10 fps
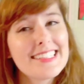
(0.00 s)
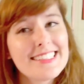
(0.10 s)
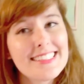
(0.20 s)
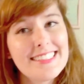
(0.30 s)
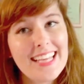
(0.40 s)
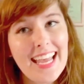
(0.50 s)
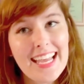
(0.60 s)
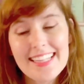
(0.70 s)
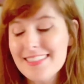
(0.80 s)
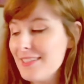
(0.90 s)
to
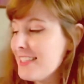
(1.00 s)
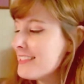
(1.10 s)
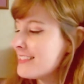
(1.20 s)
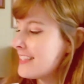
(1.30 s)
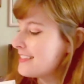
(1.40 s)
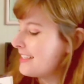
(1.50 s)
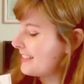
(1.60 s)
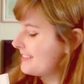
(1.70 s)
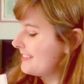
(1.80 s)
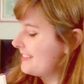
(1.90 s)
dance. He just likes
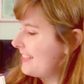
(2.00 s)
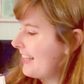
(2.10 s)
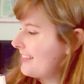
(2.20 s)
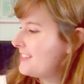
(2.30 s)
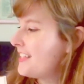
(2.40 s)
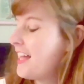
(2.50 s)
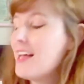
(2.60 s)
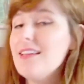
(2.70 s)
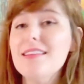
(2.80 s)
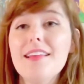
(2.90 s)
to dance
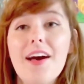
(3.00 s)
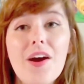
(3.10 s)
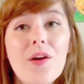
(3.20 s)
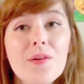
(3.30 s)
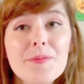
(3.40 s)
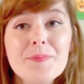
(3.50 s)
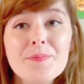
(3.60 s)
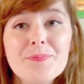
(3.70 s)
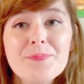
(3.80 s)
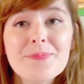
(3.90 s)
alone.
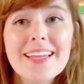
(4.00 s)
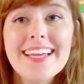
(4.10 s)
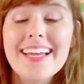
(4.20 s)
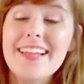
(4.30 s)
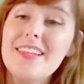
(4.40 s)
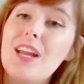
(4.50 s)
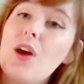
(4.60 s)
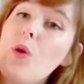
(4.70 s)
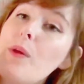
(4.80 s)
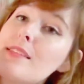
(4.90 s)
And then I always